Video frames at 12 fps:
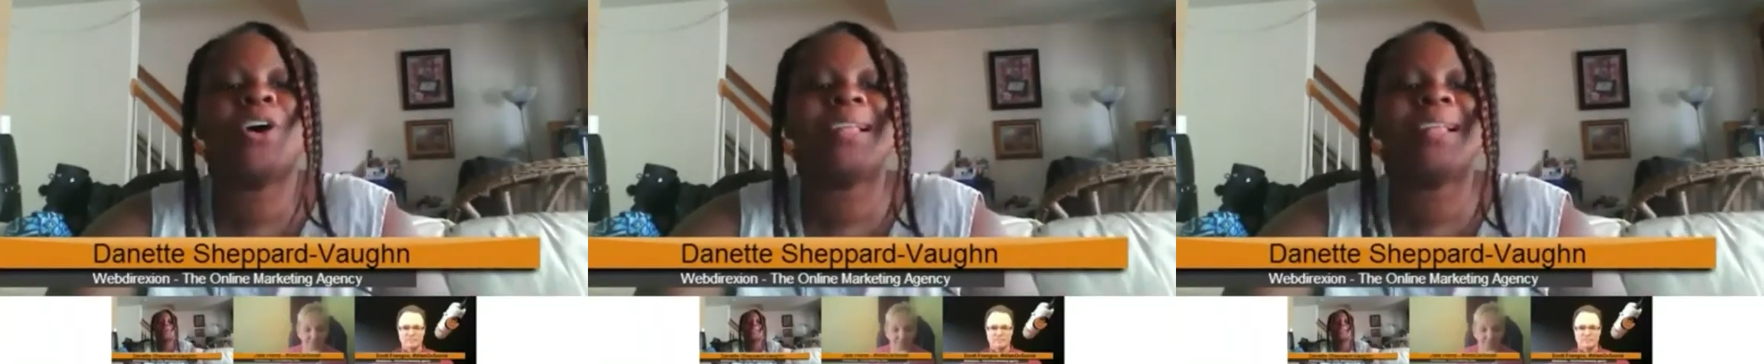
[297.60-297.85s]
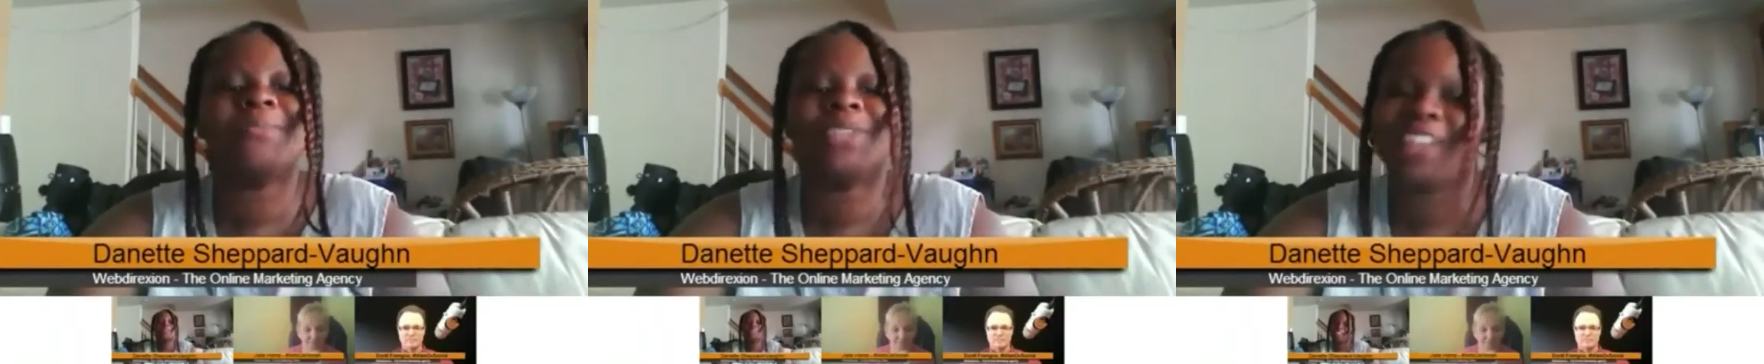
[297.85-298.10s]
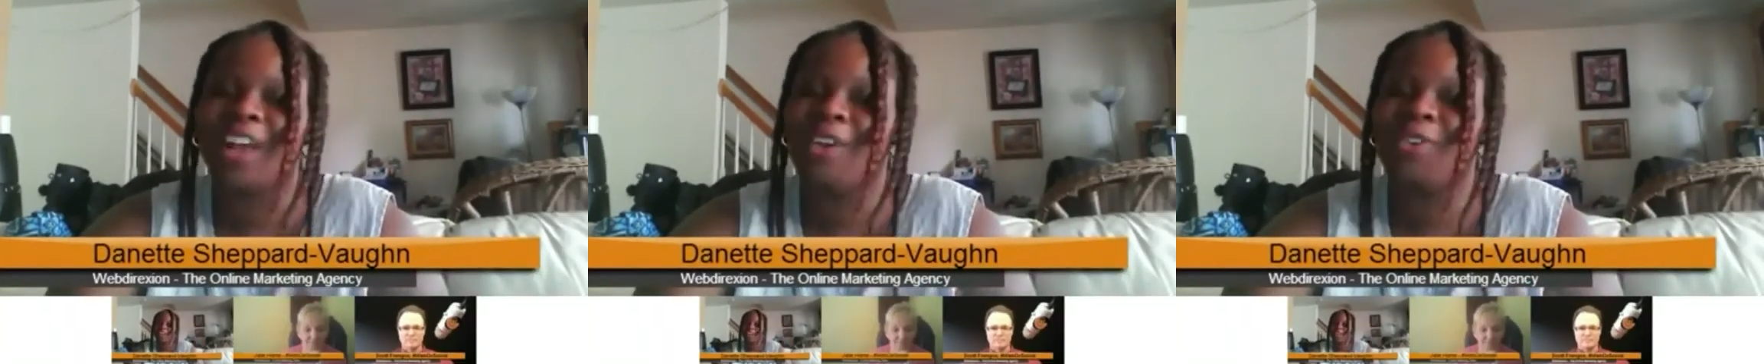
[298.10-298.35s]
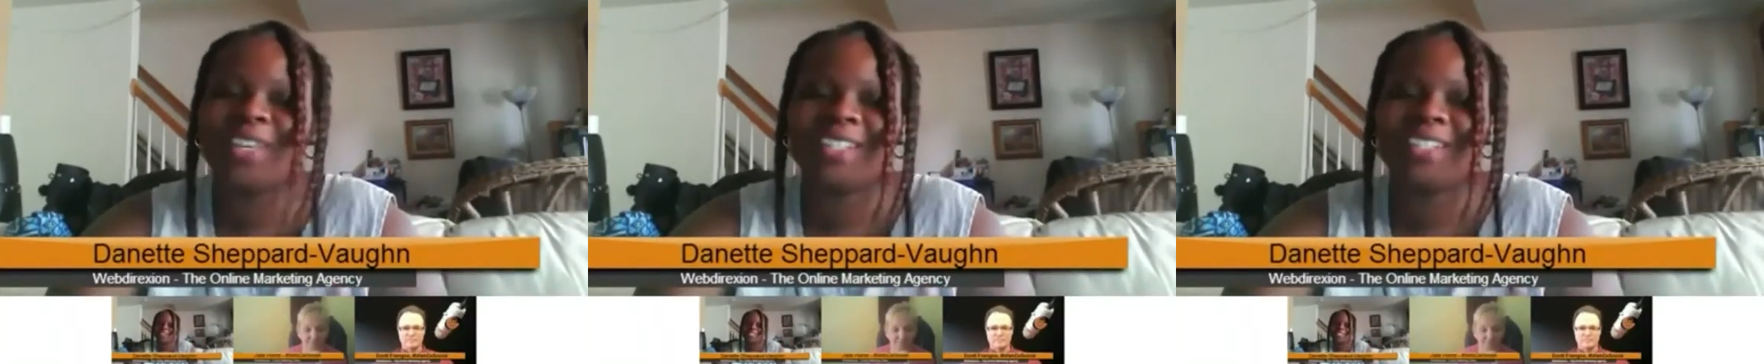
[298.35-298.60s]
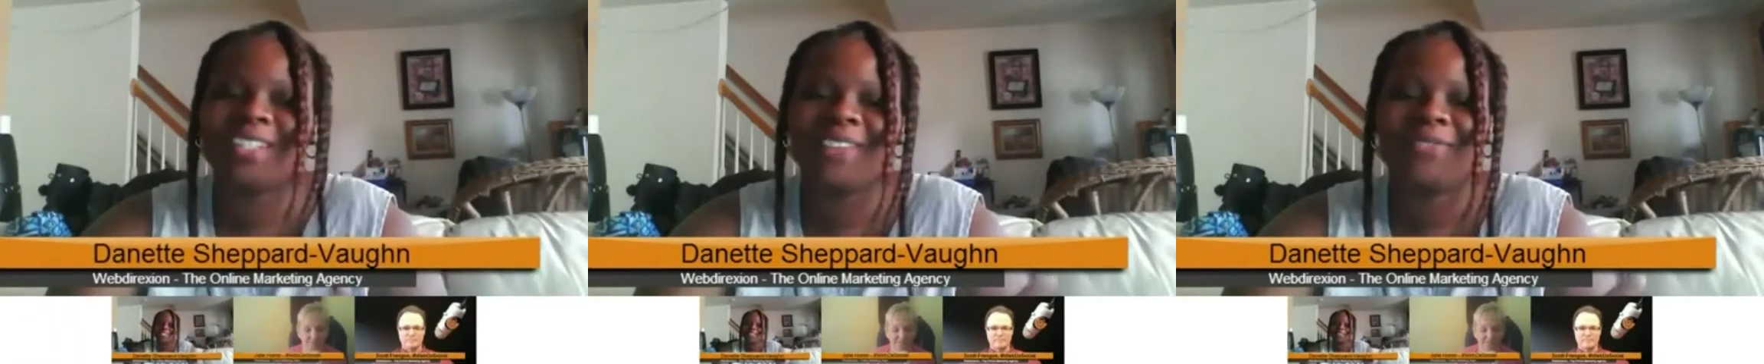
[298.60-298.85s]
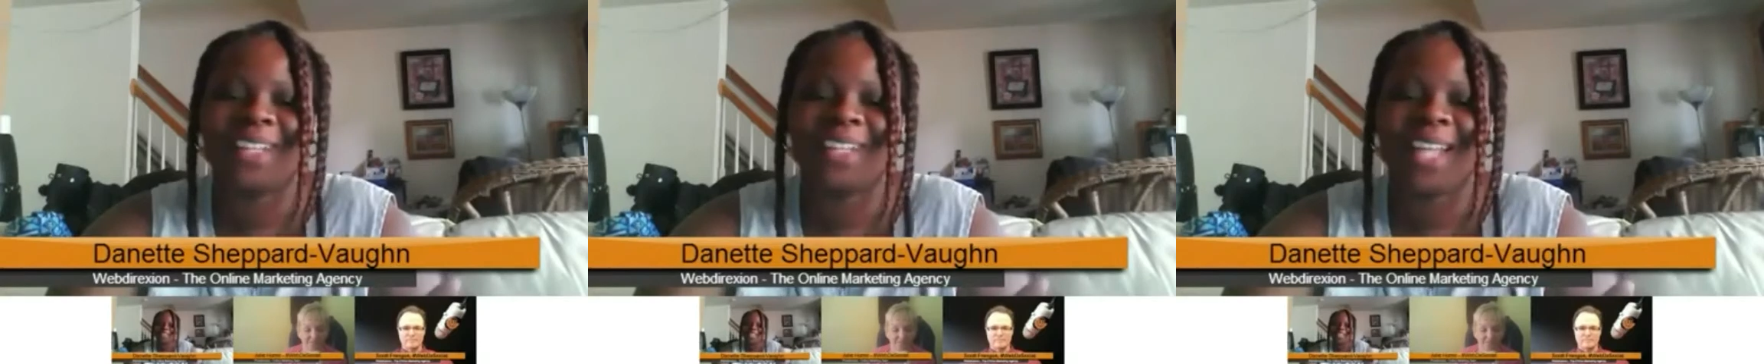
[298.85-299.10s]
part, which I always
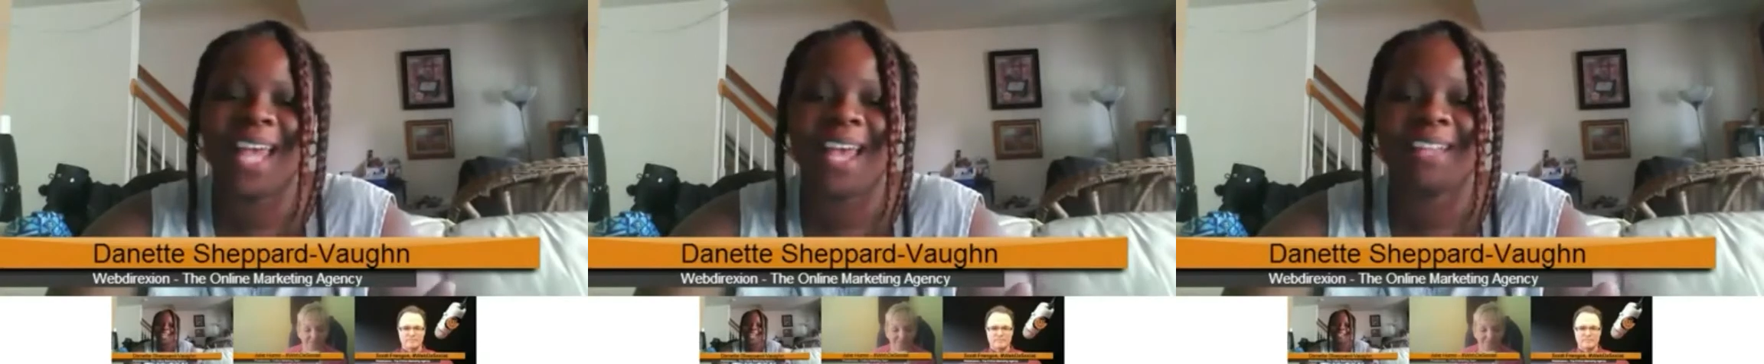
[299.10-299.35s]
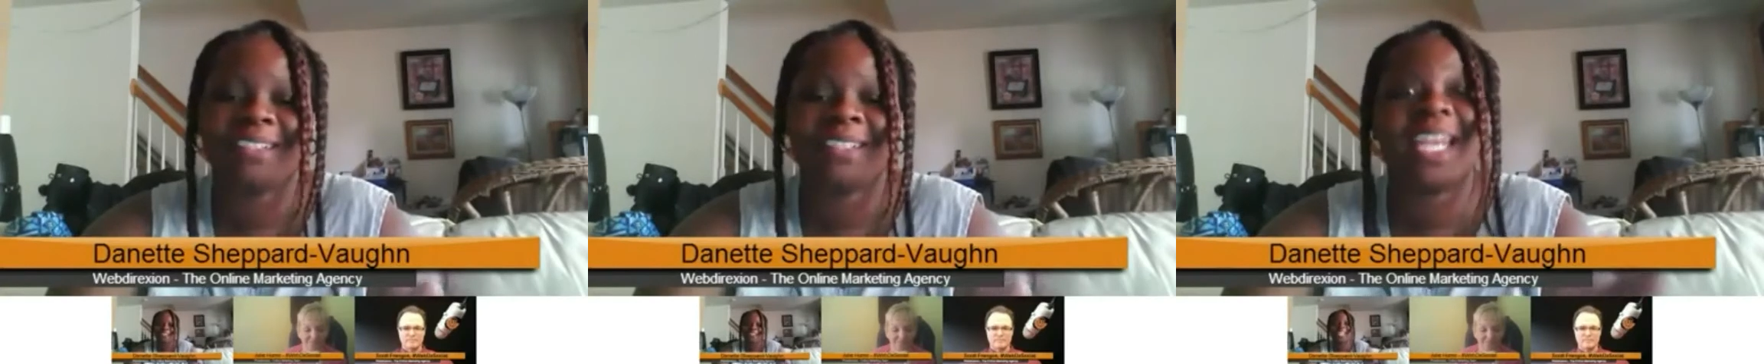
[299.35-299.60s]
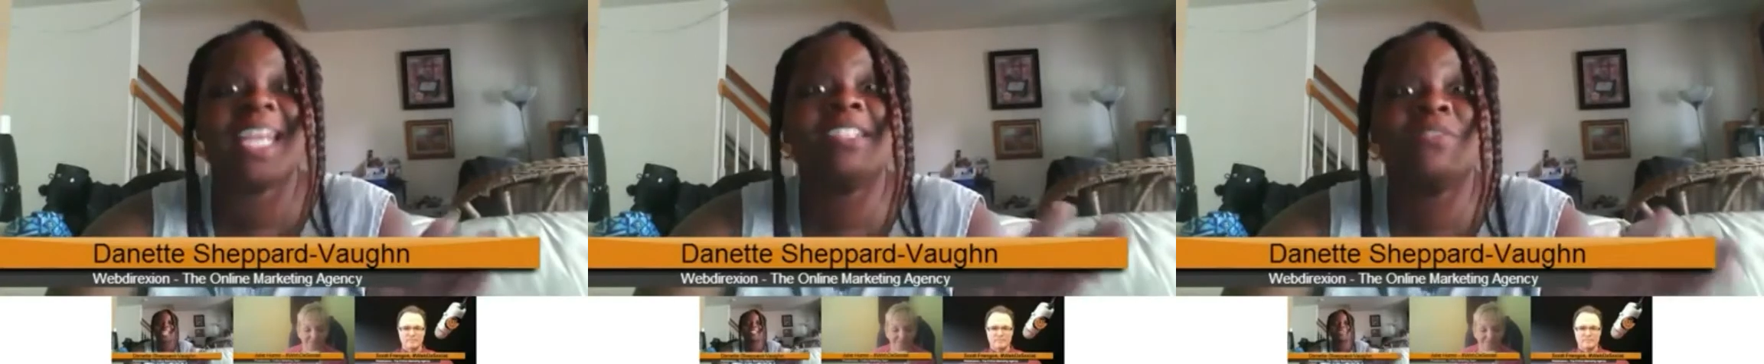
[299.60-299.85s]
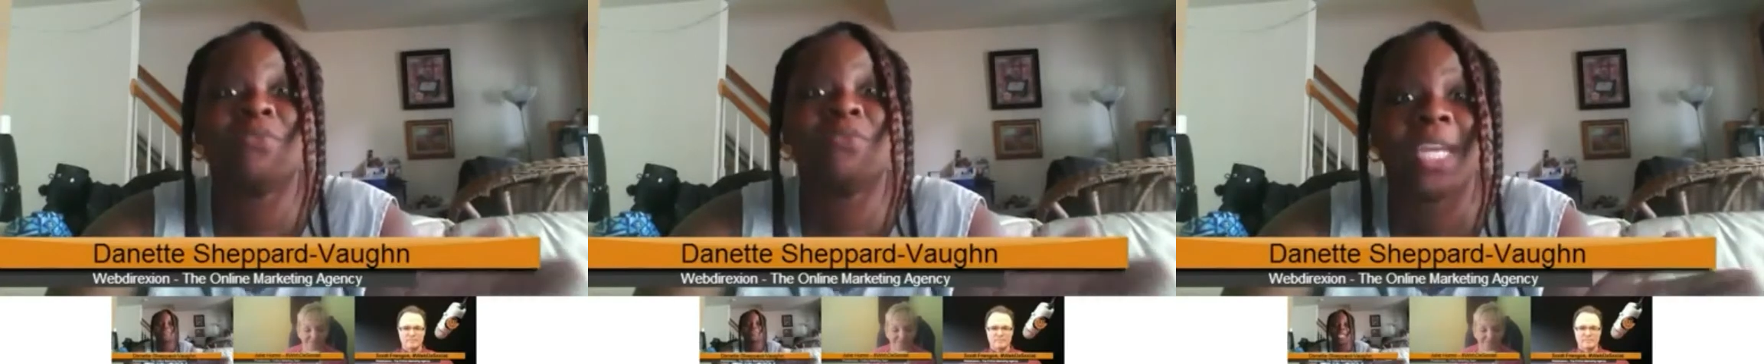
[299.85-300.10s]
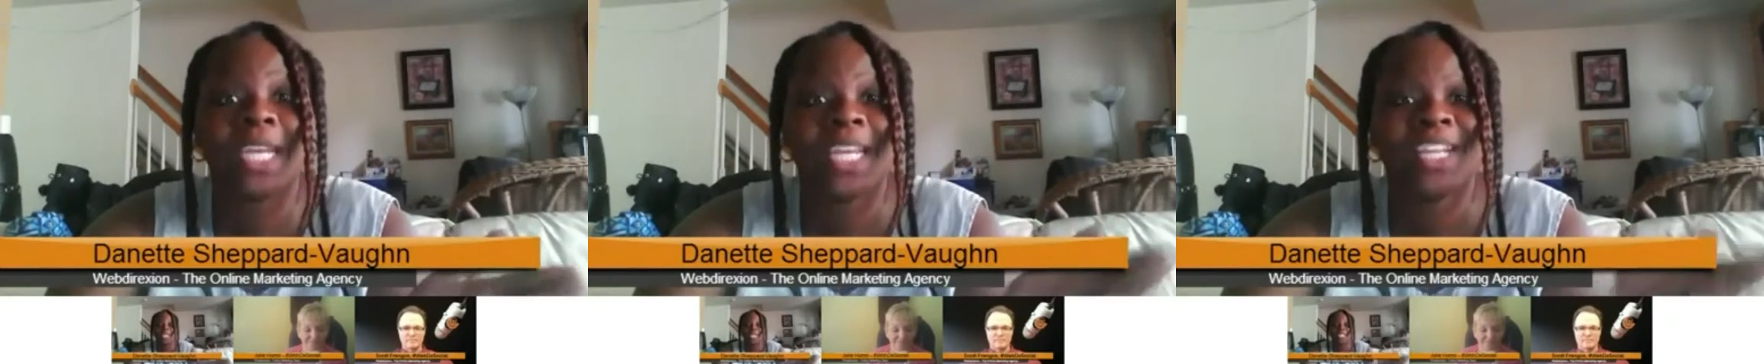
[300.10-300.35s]
say for last, is free.